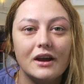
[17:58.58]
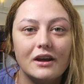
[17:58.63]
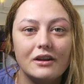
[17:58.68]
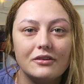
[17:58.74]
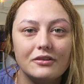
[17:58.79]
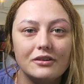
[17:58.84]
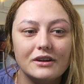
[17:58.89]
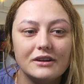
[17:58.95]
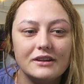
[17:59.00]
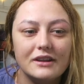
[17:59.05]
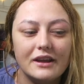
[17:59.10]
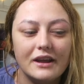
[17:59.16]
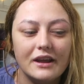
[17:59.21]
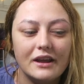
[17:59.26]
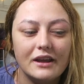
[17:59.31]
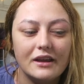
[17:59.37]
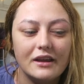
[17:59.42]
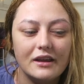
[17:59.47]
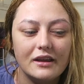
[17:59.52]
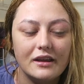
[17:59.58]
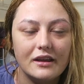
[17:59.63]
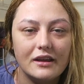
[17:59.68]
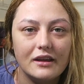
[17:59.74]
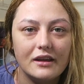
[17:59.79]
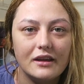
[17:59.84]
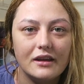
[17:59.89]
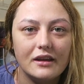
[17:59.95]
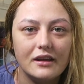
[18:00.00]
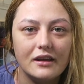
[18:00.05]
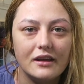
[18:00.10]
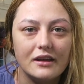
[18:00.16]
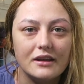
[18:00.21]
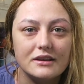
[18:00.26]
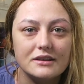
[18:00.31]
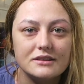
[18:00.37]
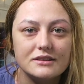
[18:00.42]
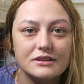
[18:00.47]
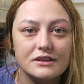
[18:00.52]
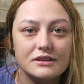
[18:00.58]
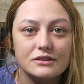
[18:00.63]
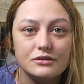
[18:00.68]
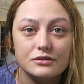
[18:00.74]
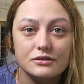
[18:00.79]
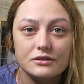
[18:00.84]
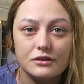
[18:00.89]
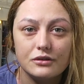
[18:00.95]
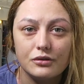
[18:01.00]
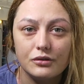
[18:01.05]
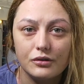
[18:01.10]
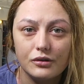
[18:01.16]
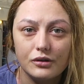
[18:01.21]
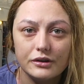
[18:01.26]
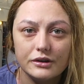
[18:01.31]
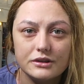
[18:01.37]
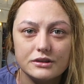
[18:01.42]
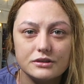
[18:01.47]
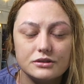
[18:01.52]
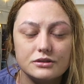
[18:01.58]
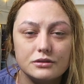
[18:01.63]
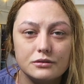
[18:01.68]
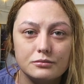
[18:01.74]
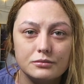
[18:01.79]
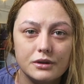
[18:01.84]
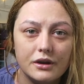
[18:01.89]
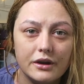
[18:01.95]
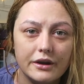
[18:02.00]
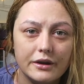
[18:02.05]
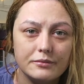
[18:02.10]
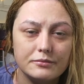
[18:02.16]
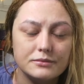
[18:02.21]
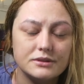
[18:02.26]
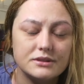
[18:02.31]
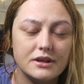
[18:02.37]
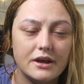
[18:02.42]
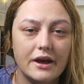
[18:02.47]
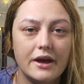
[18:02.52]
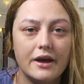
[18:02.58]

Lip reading: Another thing is, it does it hurt sometimes?